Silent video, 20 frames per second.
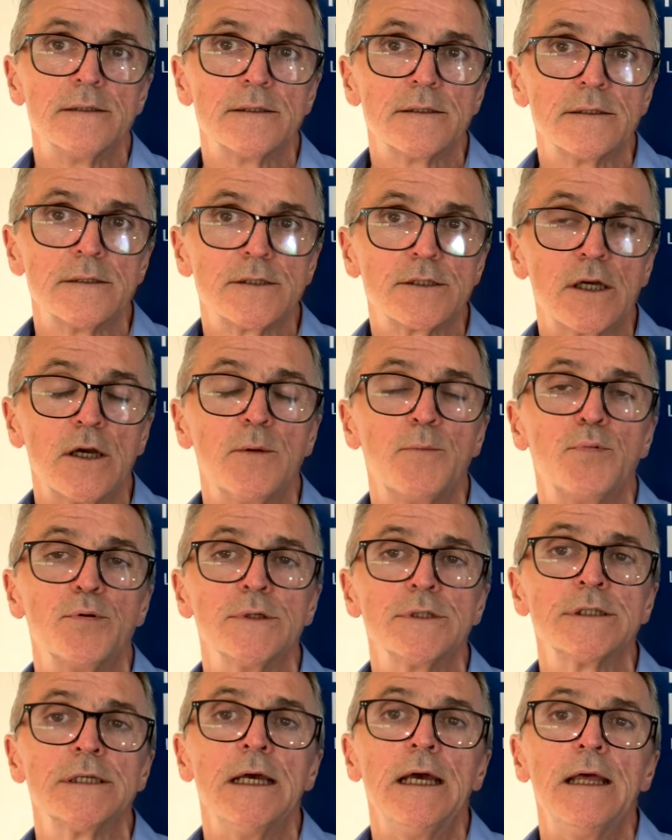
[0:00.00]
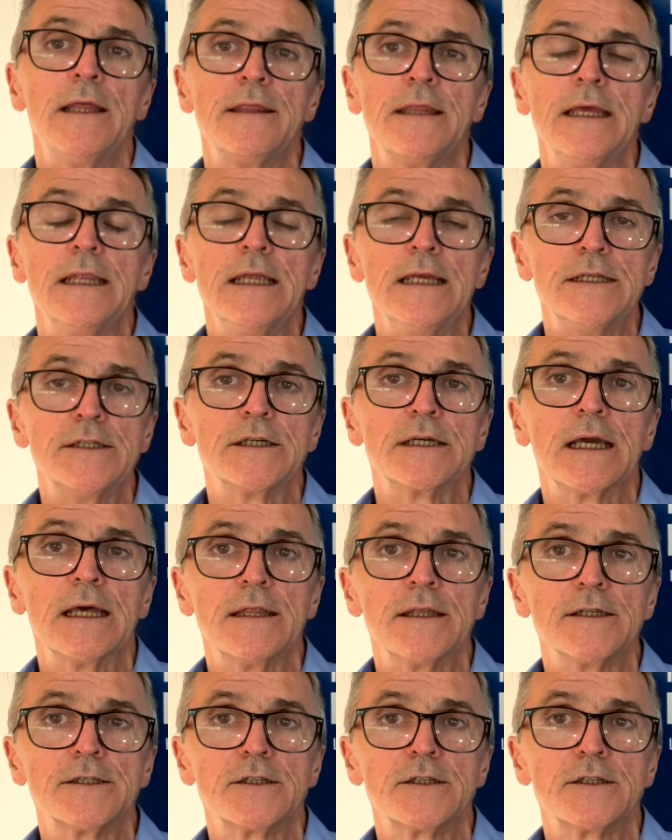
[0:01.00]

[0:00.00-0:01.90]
Cyprus, they need to get the